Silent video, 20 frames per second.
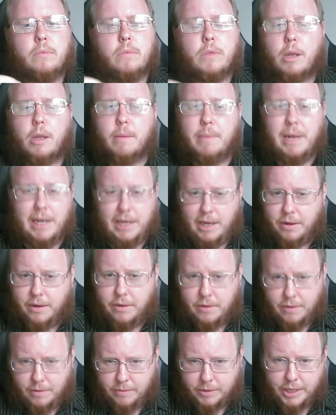Melian
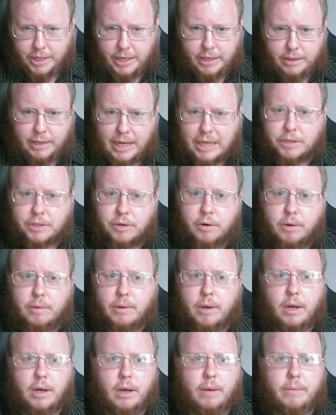was a lesser,
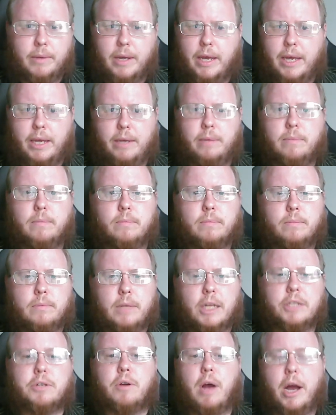uh, a
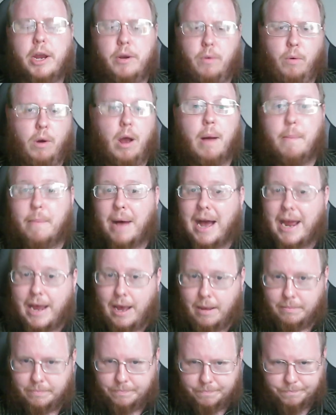lesser Ainur, a
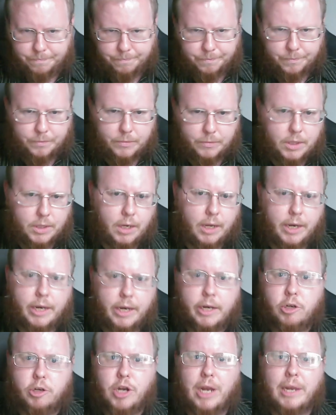Maya, uh, an
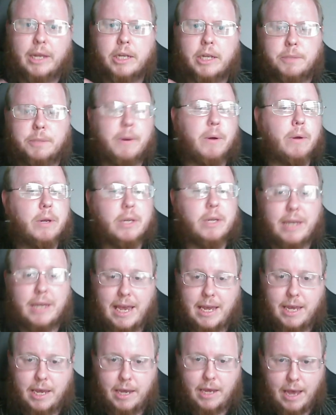angelic spirit
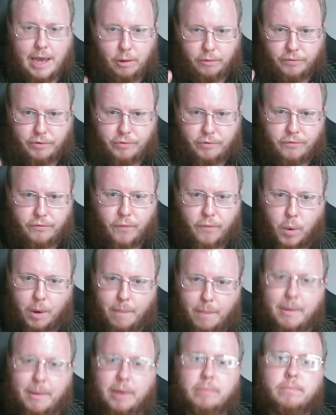taking elven
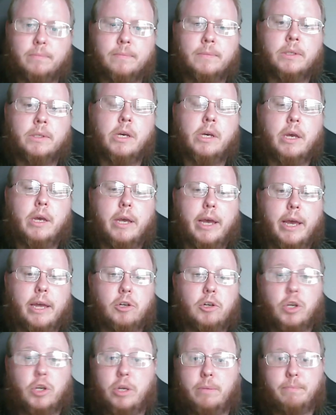form.
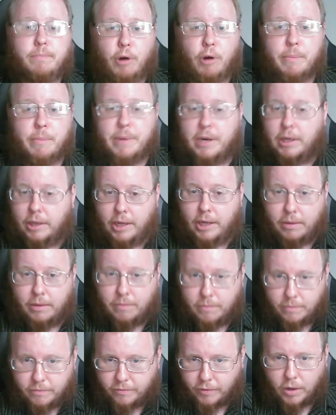And she permanently,
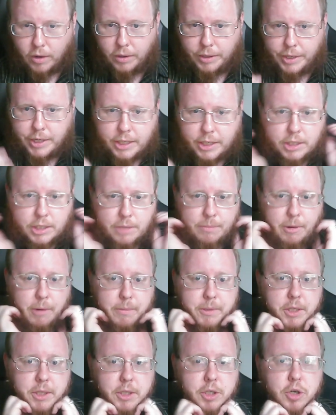for all intents and
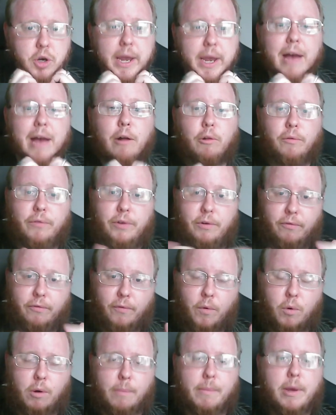purposes, took elven
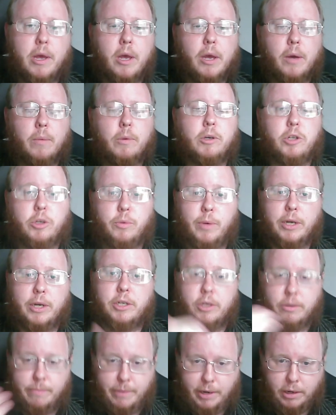form when she went
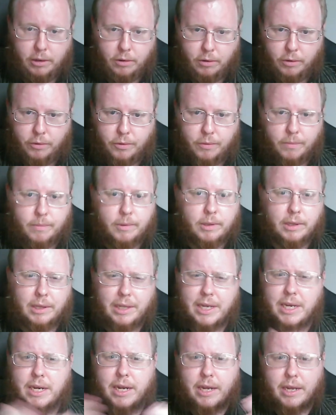to Middle Earth
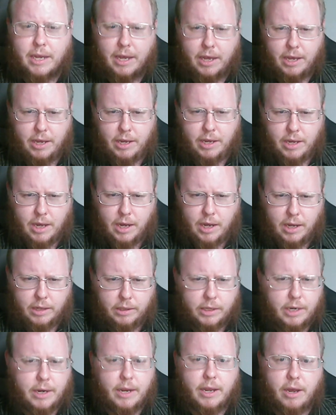leading a uh,
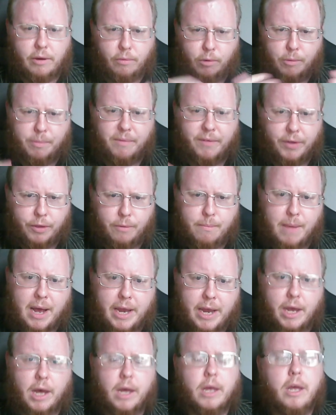leading a group of other
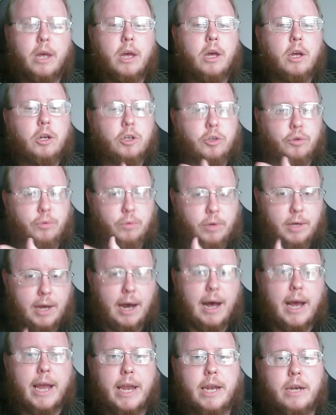Maya to
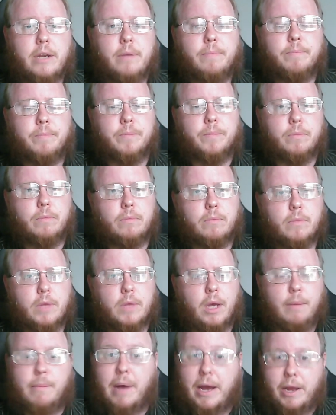guide
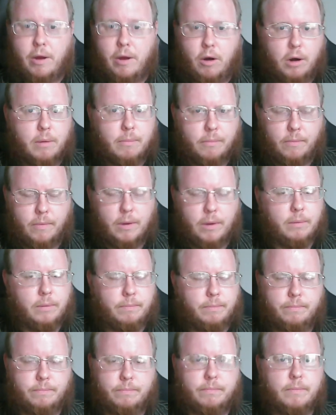uh, Maiar. I uh,
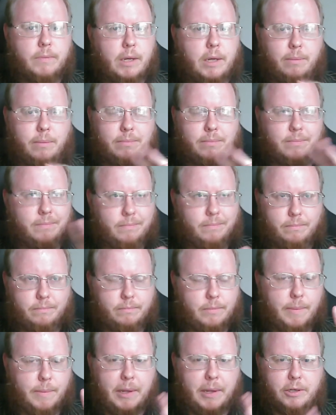uh,
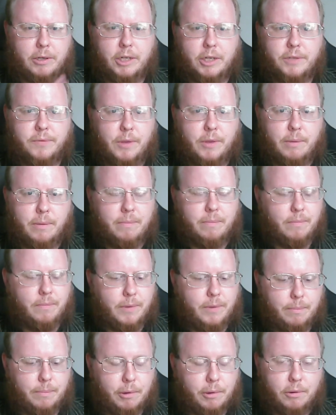apologize for the
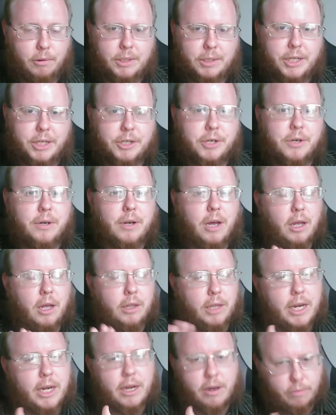pluralization. Uh,
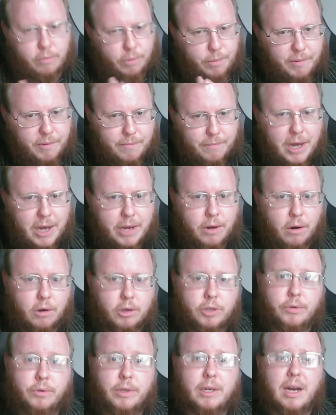leading a group of Maiar
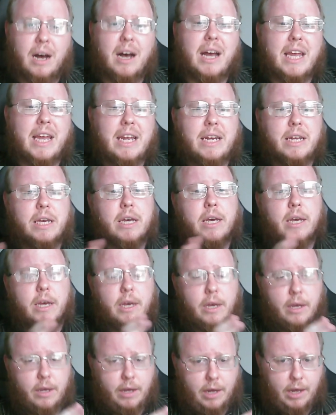to guide
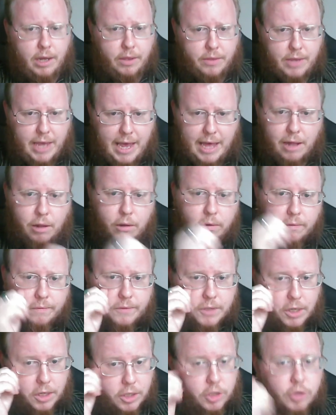uh, the
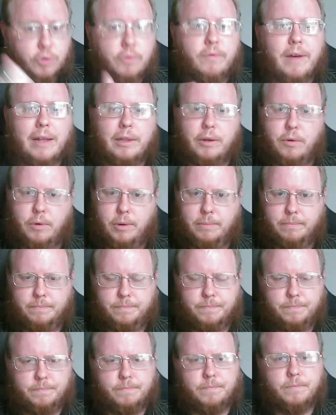elves to Valinor,
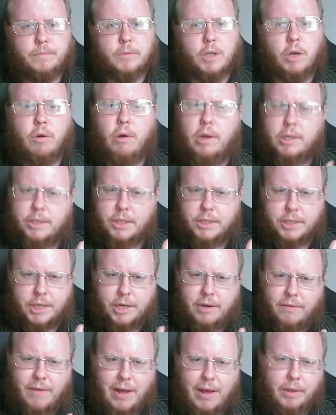across the sea
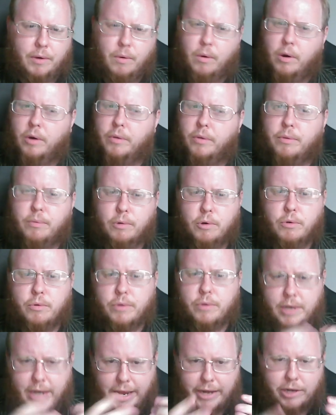to Valinor, through
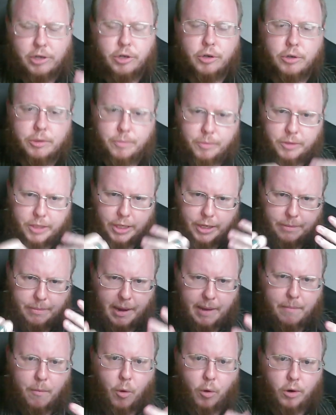the dangers presented
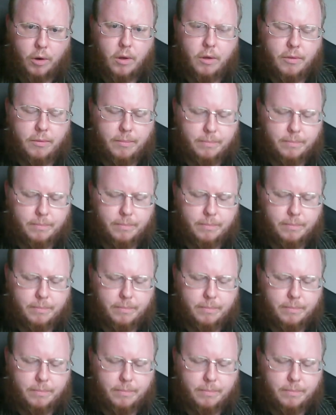by Morgoth.